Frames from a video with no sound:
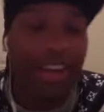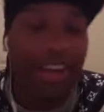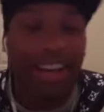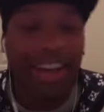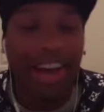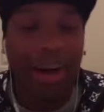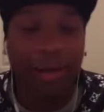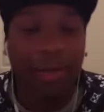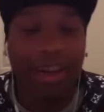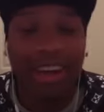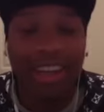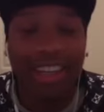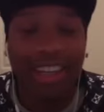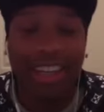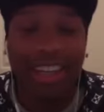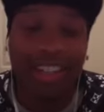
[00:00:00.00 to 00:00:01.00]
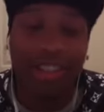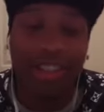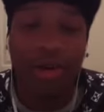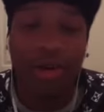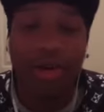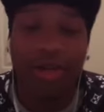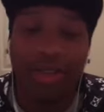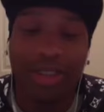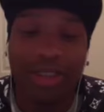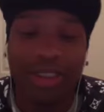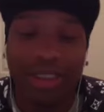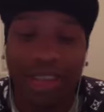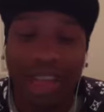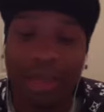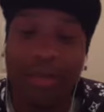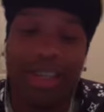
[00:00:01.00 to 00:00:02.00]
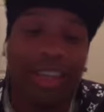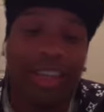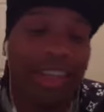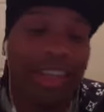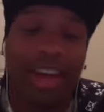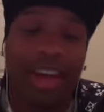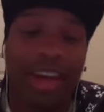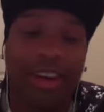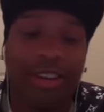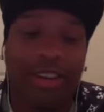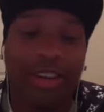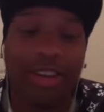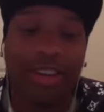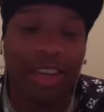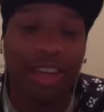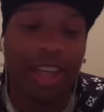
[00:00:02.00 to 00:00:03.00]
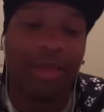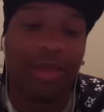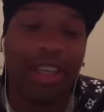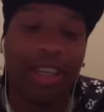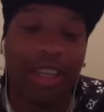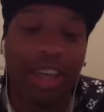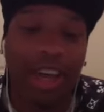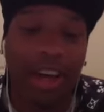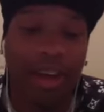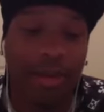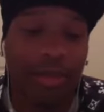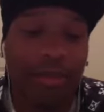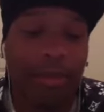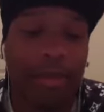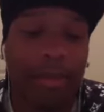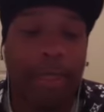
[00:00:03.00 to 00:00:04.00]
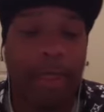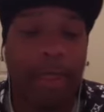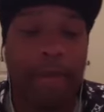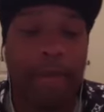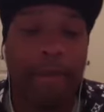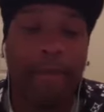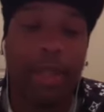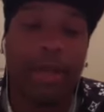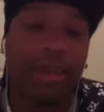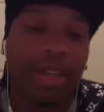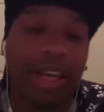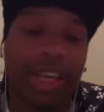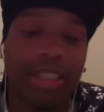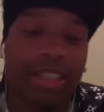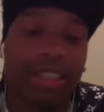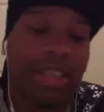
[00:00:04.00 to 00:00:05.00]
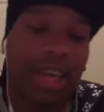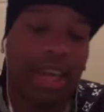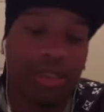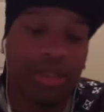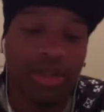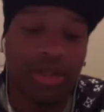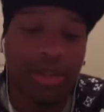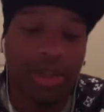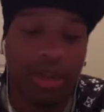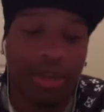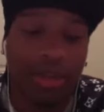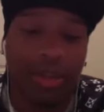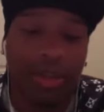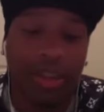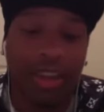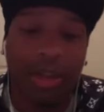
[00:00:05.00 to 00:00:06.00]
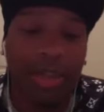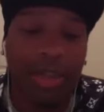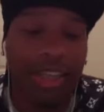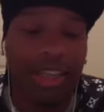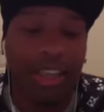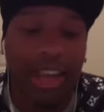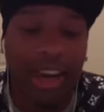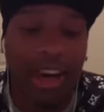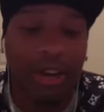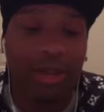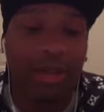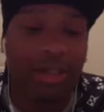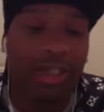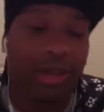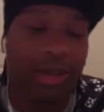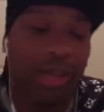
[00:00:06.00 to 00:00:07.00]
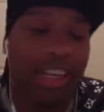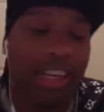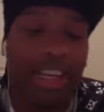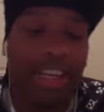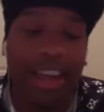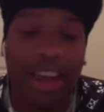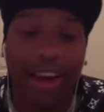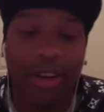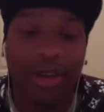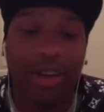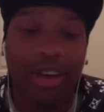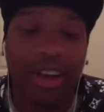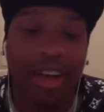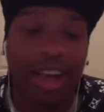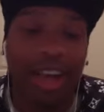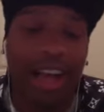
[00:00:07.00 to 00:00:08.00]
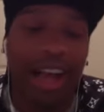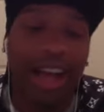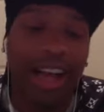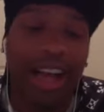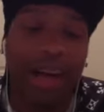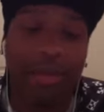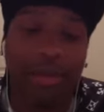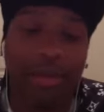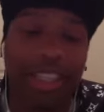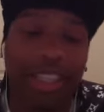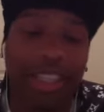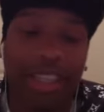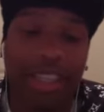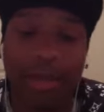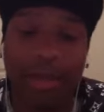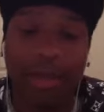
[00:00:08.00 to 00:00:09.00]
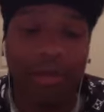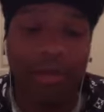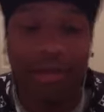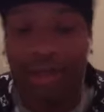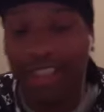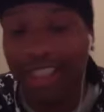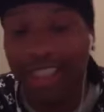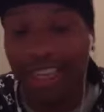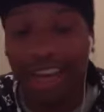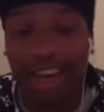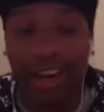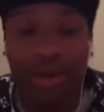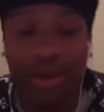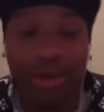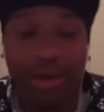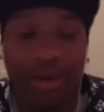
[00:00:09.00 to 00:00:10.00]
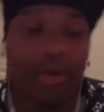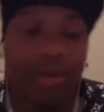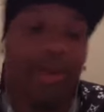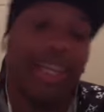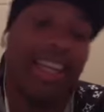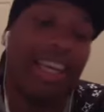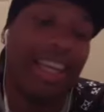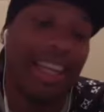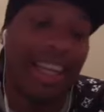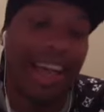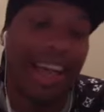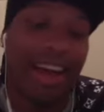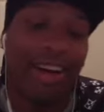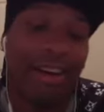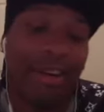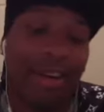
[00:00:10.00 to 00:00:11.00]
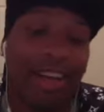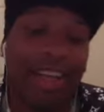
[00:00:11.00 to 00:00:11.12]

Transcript: Now I'm knocking like Jehovah. Let me in now. Let me in now. Bill Gates, Donald Trump, Let me in now. Spinning now. I got money to lend my friends now. We in now.